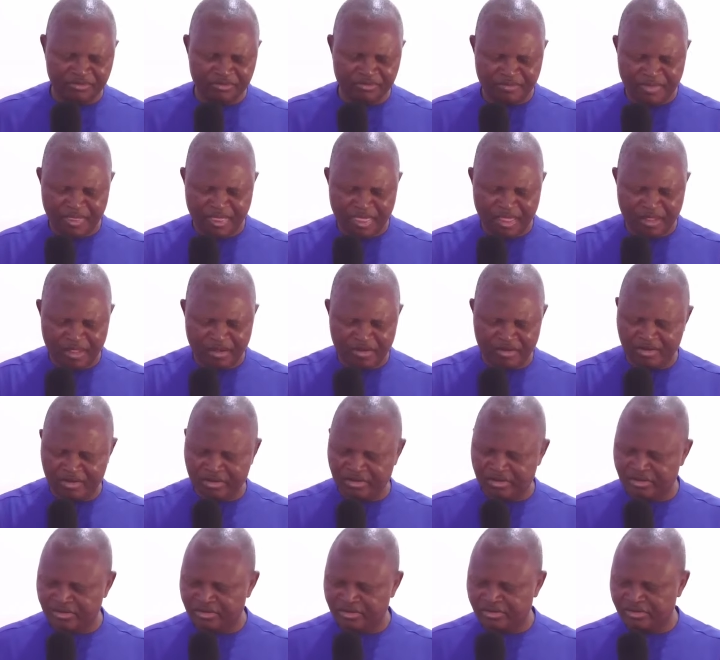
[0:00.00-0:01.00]

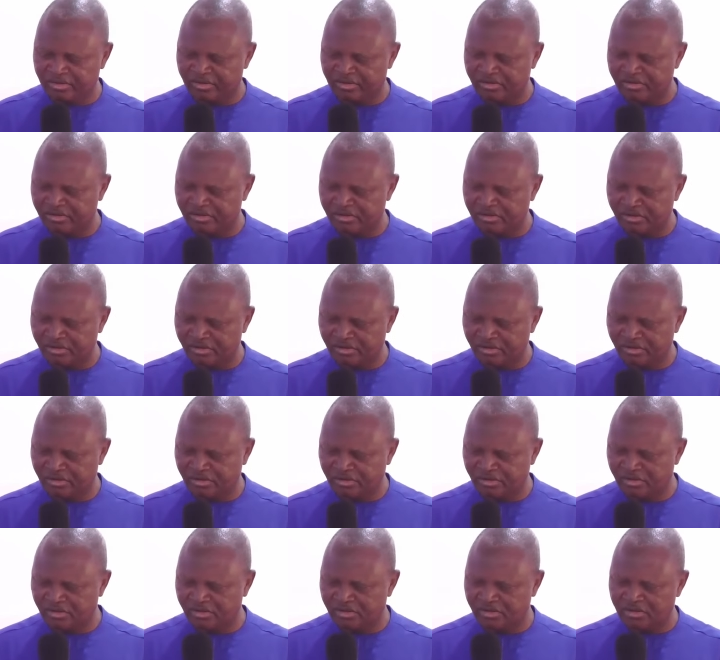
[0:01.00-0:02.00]

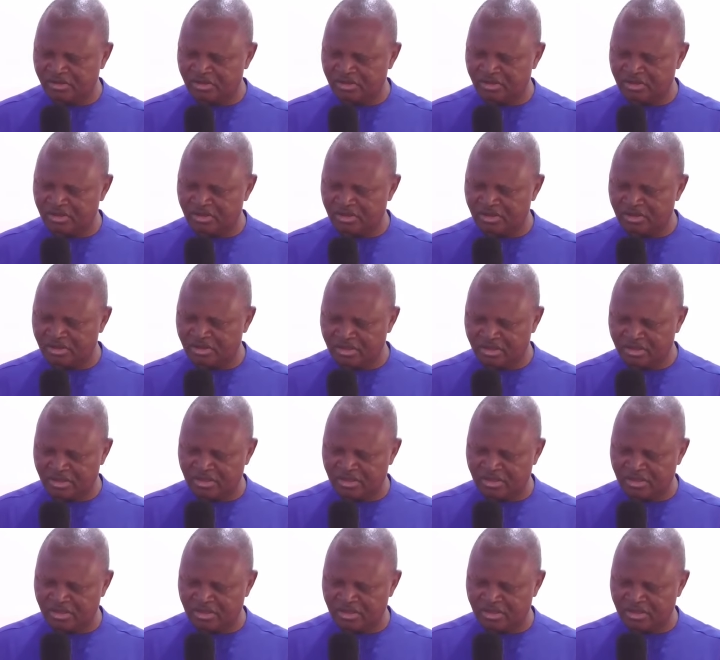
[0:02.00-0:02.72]
No one is speaking in this clip.